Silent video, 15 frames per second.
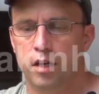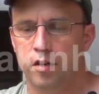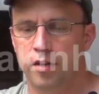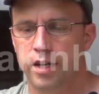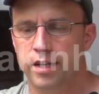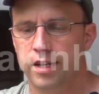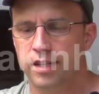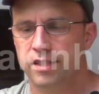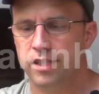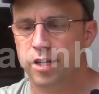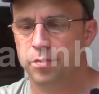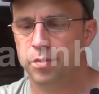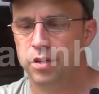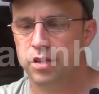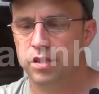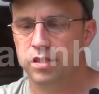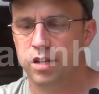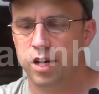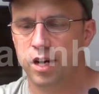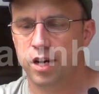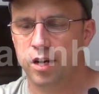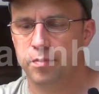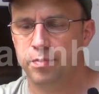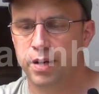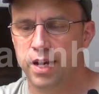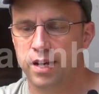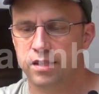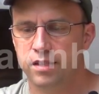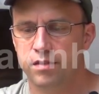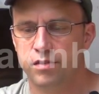All right, next up is our
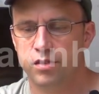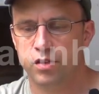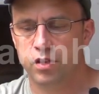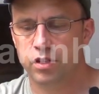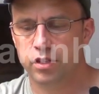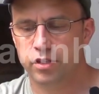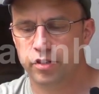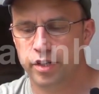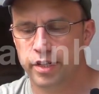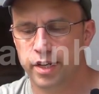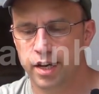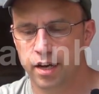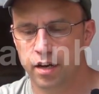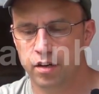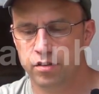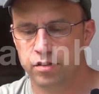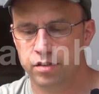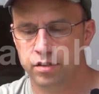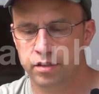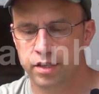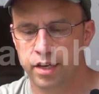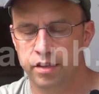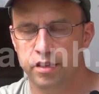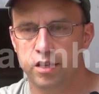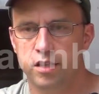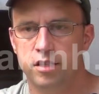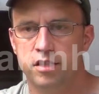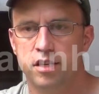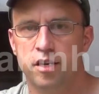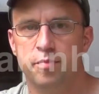passive solar greenhouse. Now
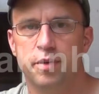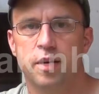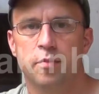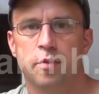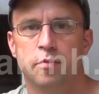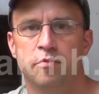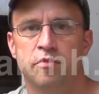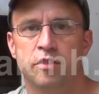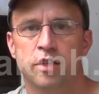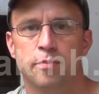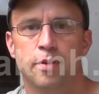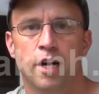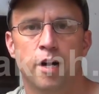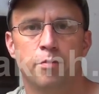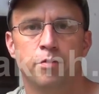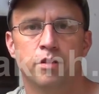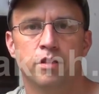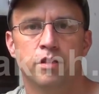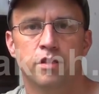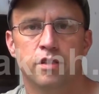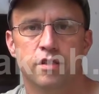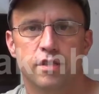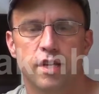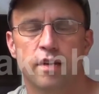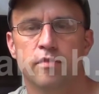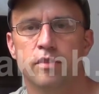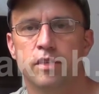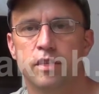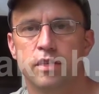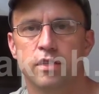these started becoming really popular in the
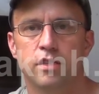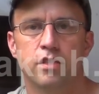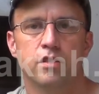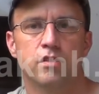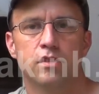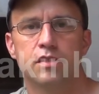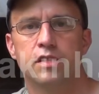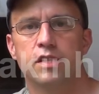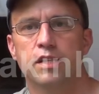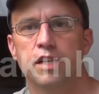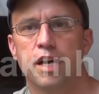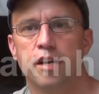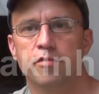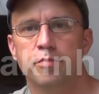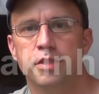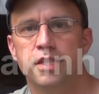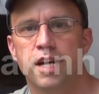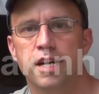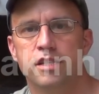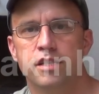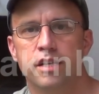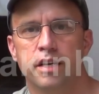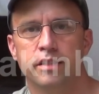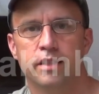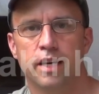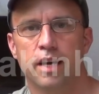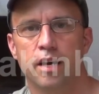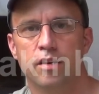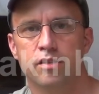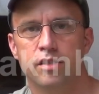70s. You'll see a lot of them attached onto
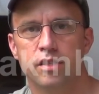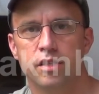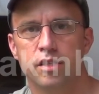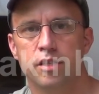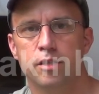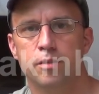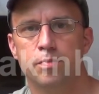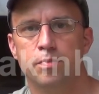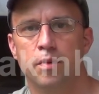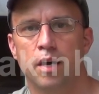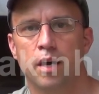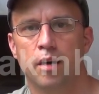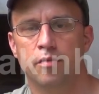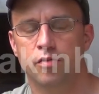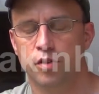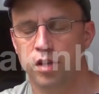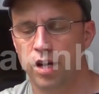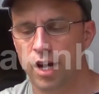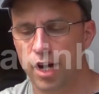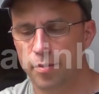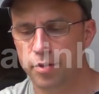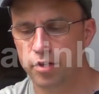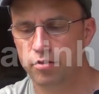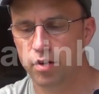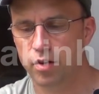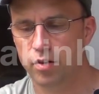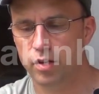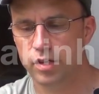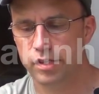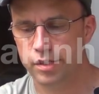houses for the hobby
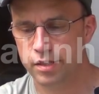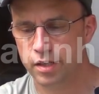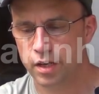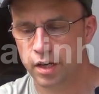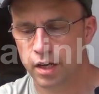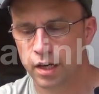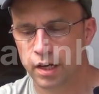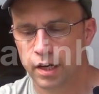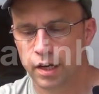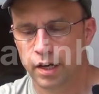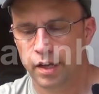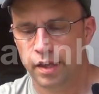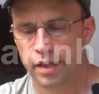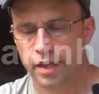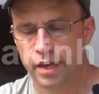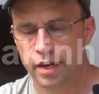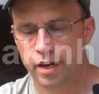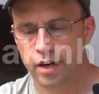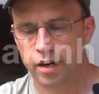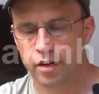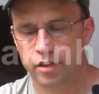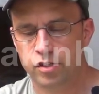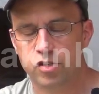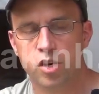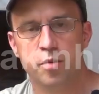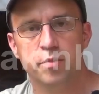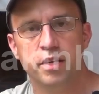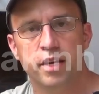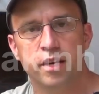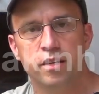growers. They are
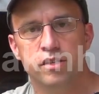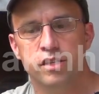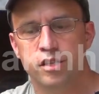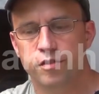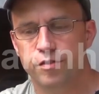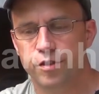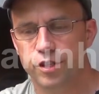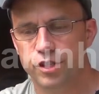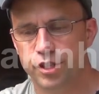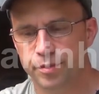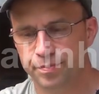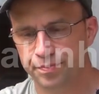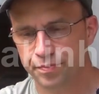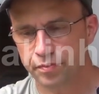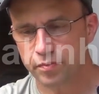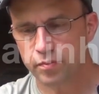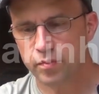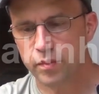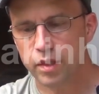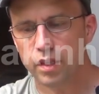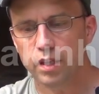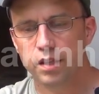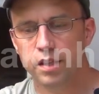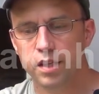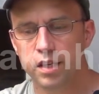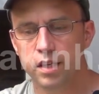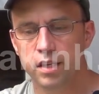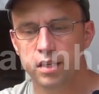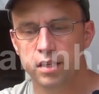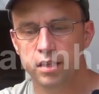extremely energy efficient.
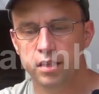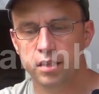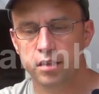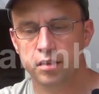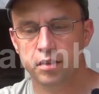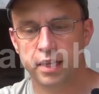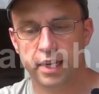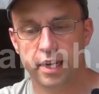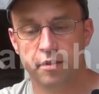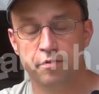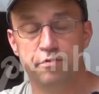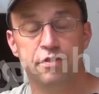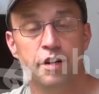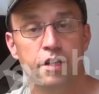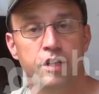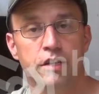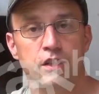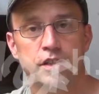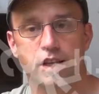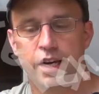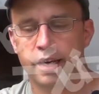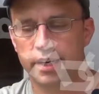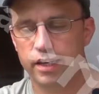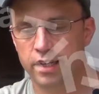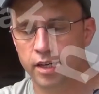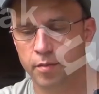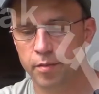They get fairly good lighting